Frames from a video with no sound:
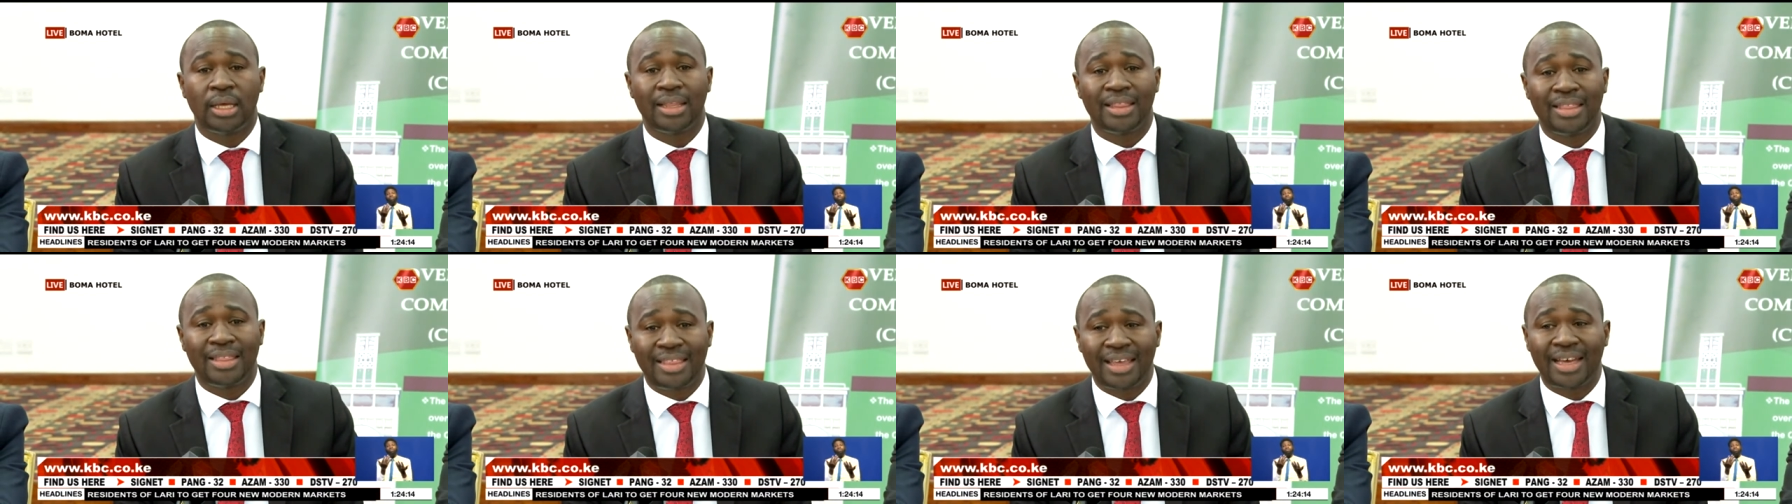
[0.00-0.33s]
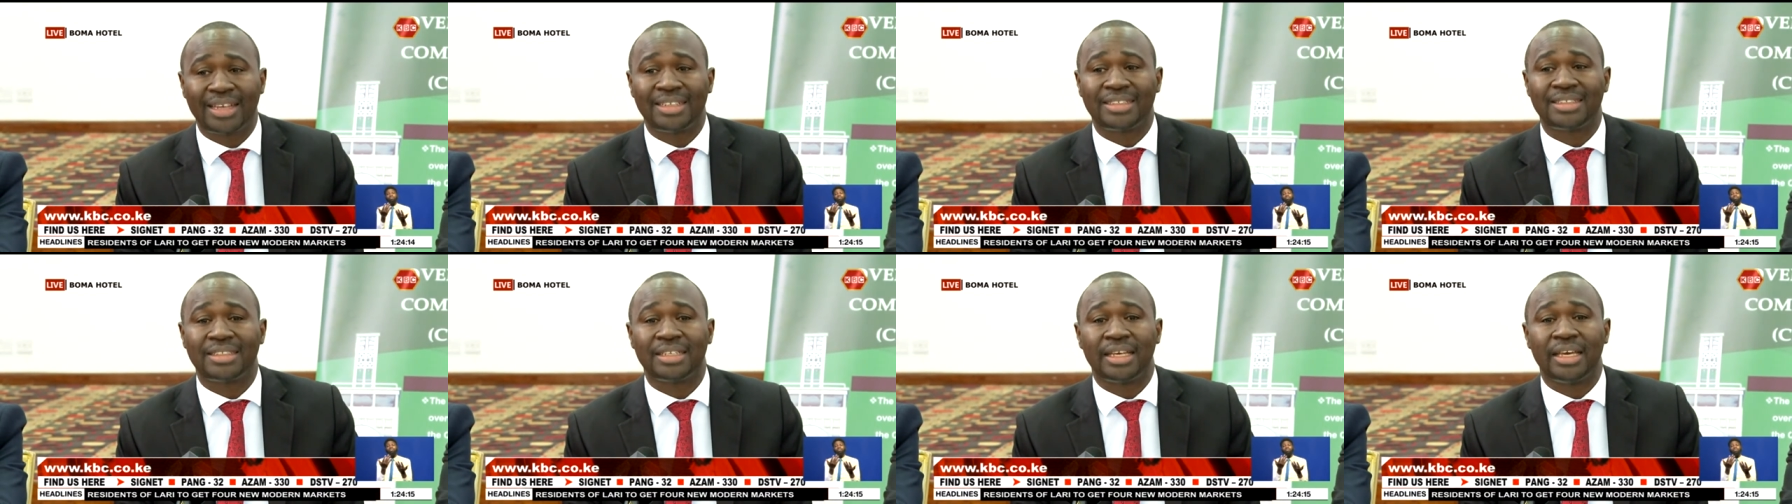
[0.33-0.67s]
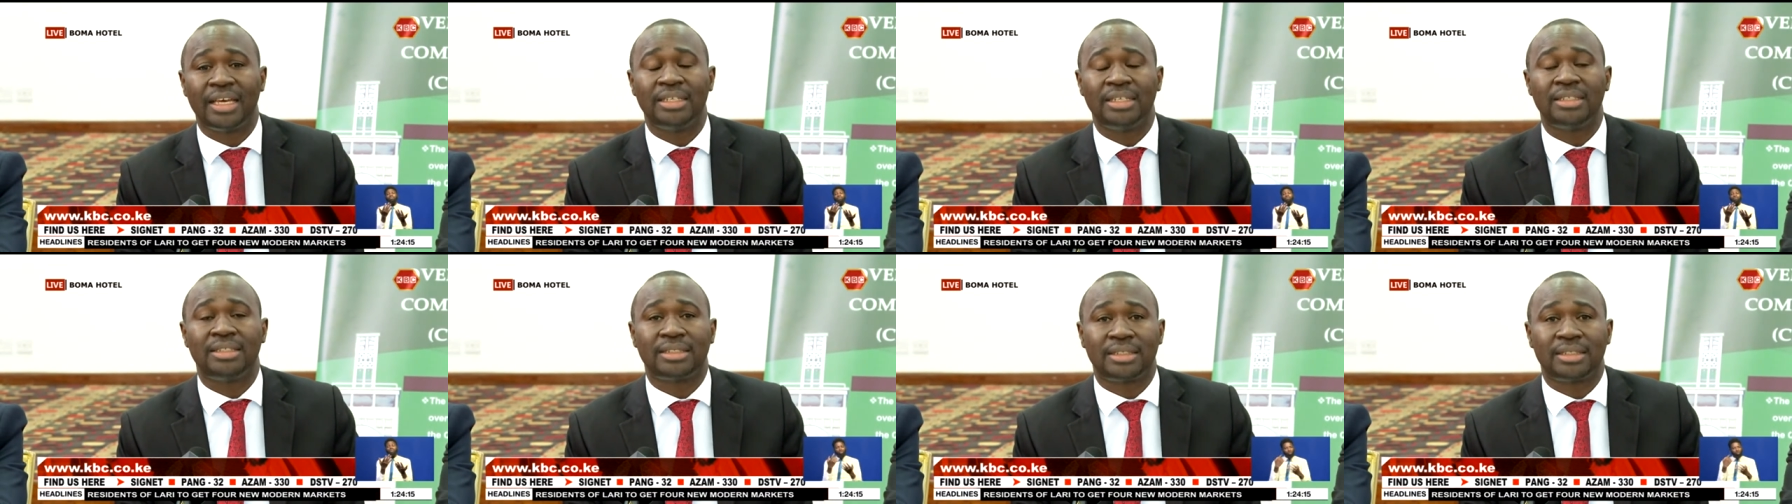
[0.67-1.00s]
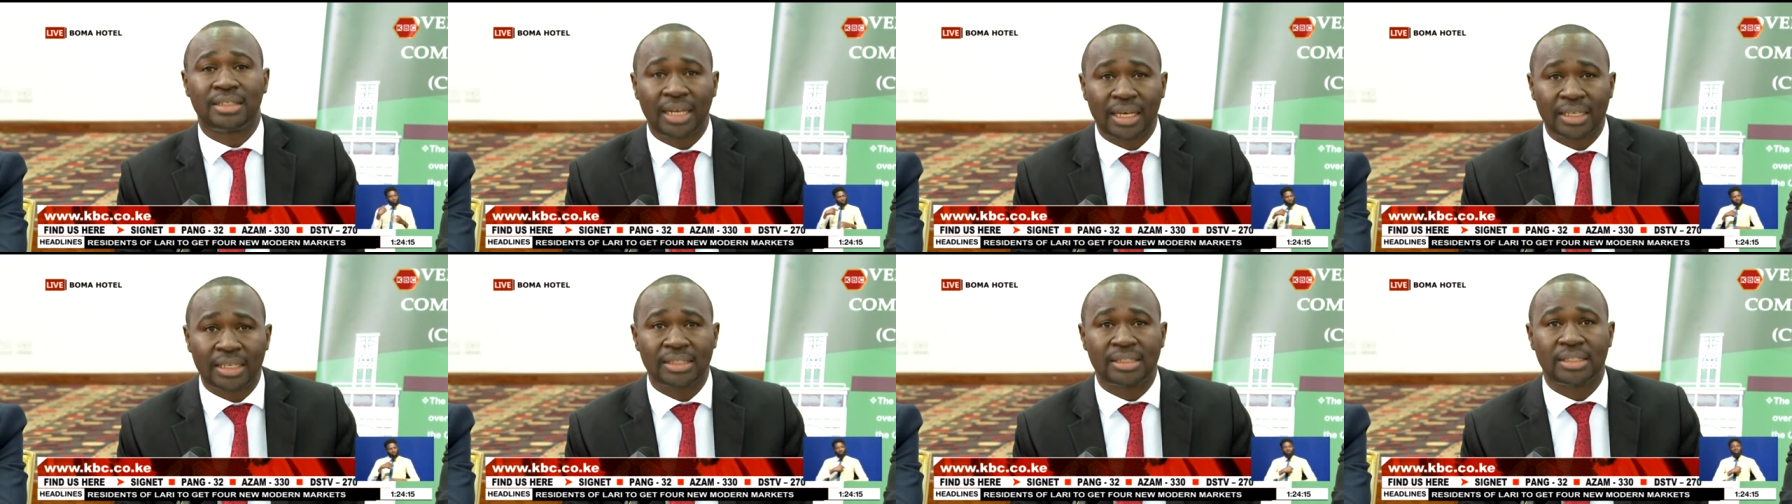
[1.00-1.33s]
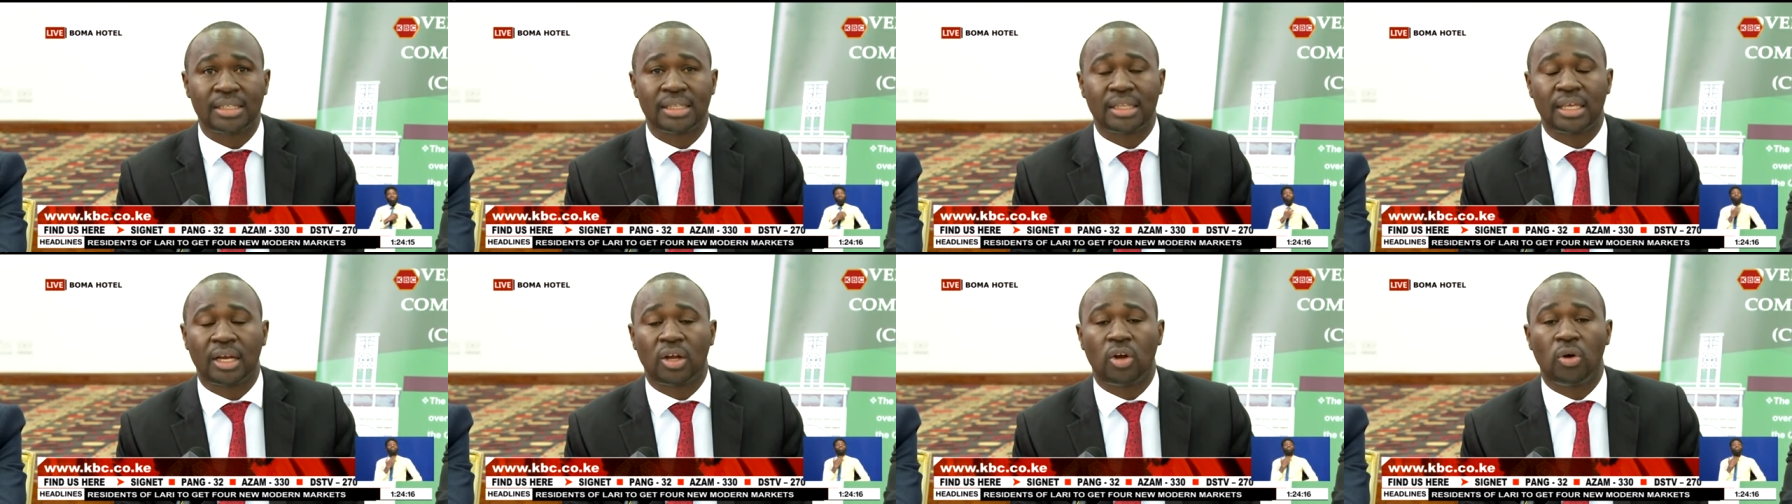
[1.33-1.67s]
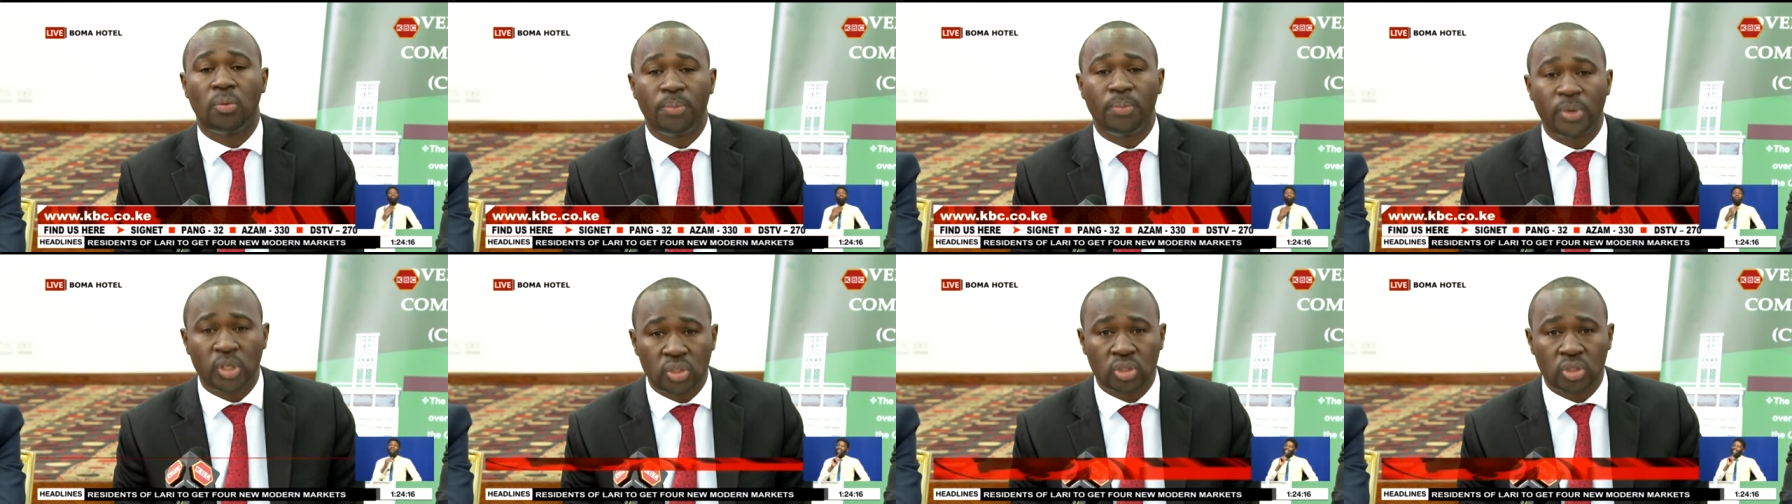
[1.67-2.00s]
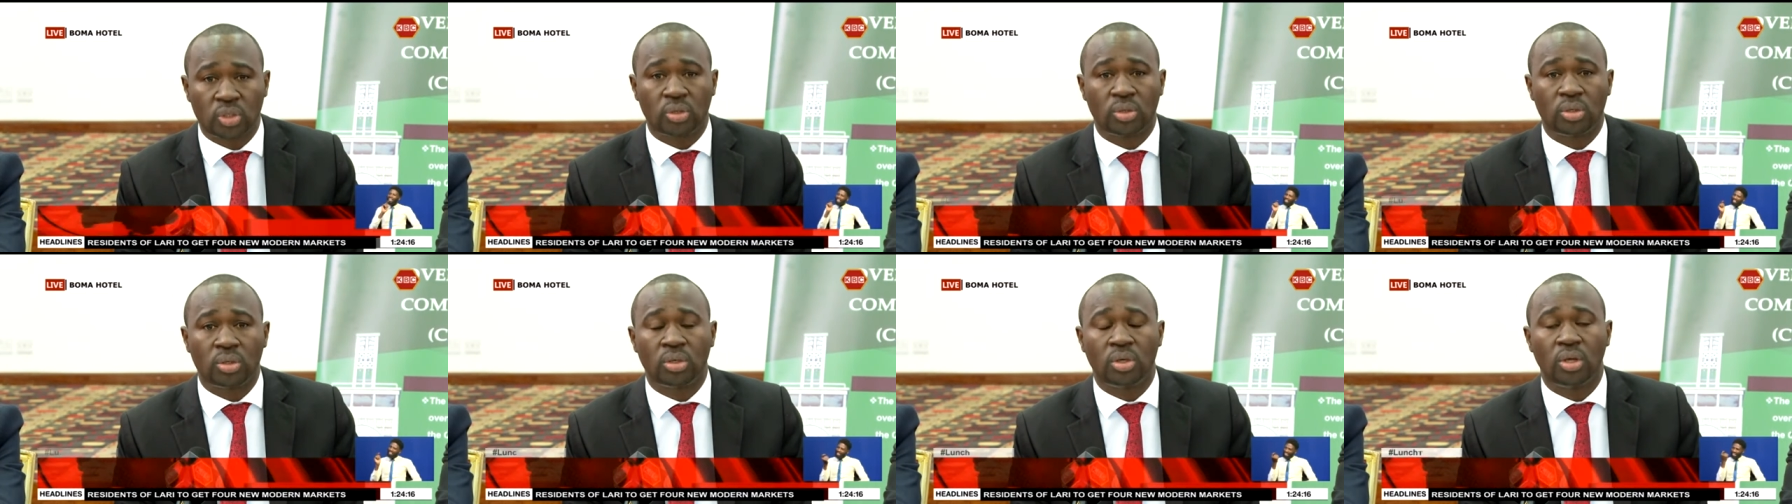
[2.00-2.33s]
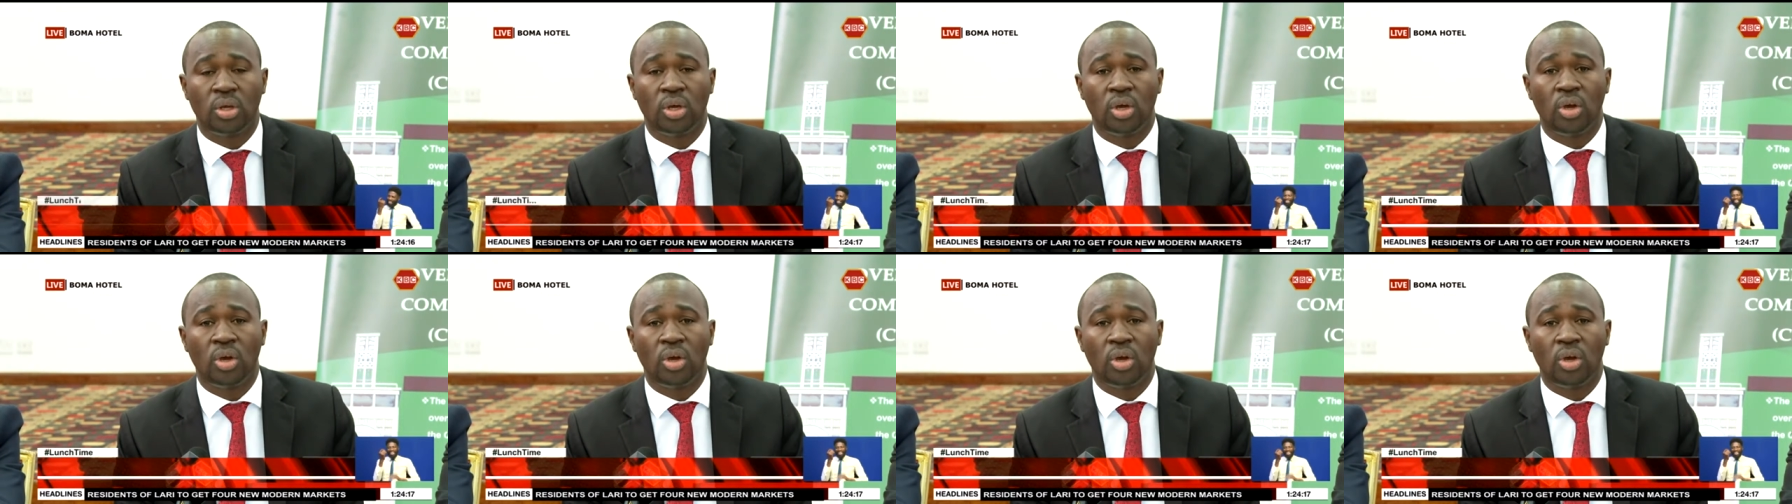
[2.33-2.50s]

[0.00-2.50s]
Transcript: that entrusts the Commission